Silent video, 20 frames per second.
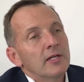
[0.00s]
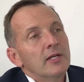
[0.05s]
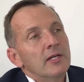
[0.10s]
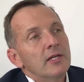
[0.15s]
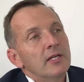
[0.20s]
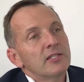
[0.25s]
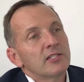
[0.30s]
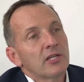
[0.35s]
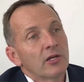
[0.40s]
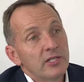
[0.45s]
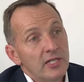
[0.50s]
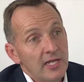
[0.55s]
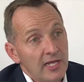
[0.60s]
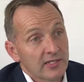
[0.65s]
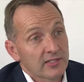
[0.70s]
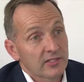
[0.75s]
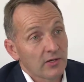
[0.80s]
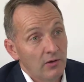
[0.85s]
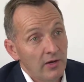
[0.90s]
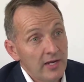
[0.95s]
So
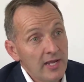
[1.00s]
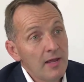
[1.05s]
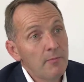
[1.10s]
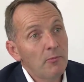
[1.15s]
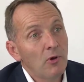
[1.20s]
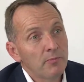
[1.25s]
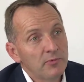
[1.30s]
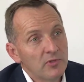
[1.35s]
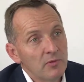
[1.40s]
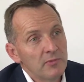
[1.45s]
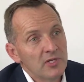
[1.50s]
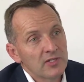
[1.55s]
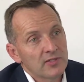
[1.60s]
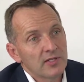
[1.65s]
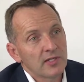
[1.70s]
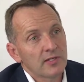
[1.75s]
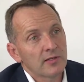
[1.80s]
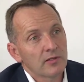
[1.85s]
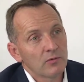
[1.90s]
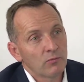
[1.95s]
yes, I am
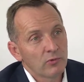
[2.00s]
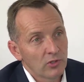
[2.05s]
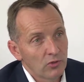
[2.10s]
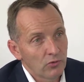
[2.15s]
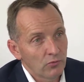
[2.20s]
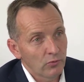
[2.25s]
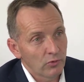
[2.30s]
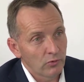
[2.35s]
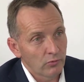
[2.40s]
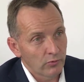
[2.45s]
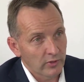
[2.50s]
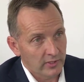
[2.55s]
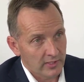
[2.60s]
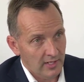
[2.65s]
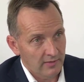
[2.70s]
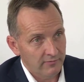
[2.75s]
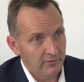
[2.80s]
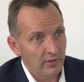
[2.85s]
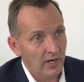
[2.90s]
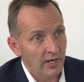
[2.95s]
optimistic that the world will
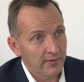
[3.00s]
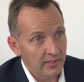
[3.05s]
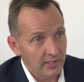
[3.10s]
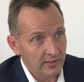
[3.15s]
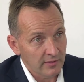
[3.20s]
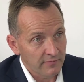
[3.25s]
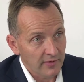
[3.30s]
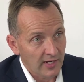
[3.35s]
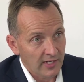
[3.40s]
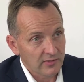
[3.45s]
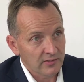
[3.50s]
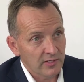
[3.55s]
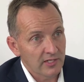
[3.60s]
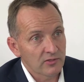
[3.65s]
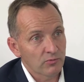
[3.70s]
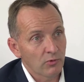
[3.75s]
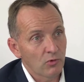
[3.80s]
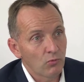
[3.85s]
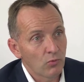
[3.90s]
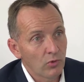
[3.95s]
recover. I think the
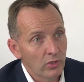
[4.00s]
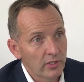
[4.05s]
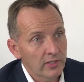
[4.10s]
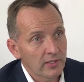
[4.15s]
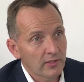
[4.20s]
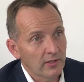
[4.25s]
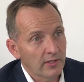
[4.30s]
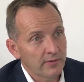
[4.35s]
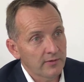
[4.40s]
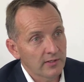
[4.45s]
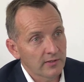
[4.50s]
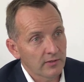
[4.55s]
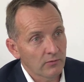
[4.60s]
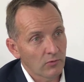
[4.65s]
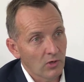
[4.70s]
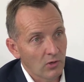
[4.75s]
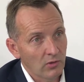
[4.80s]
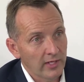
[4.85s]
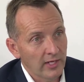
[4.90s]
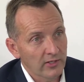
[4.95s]
vaccines will work. I think the
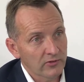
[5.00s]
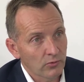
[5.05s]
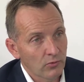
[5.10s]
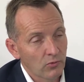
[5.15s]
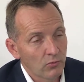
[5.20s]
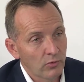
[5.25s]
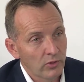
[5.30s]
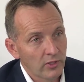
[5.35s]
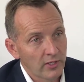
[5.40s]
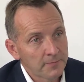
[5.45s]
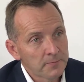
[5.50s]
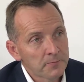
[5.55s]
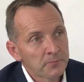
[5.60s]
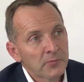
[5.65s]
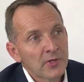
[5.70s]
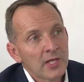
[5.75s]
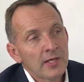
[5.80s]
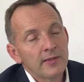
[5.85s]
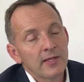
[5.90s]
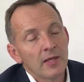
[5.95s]
rollouts will work.
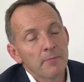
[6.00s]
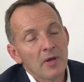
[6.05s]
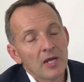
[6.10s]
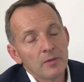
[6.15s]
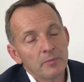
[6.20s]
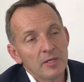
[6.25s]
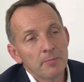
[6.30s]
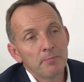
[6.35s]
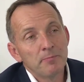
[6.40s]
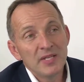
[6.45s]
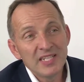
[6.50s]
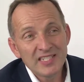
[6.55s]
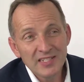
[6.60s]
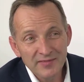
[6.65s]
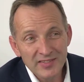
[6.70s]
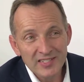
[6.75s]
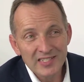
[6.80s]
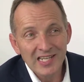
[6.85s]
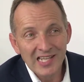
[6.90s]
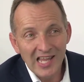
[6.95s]
There may be a bit of
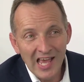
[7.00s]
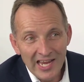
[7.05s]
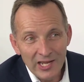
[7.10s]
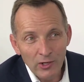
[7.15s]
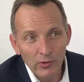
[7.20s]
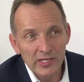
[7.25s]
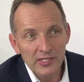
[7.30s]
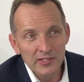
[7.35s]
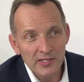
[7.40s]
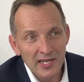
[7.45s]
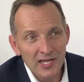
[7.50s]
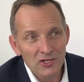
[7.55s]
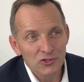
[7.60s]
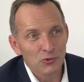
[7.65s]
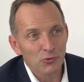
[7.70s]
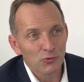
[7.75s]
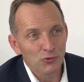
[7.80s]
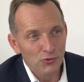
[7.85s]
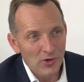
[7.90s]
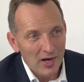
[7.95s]
a delay on
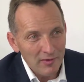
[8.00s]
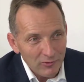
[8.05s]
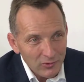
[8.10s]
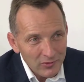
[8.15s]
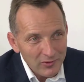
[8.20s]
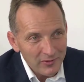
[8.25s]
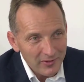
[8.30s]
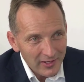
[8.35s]
international travel.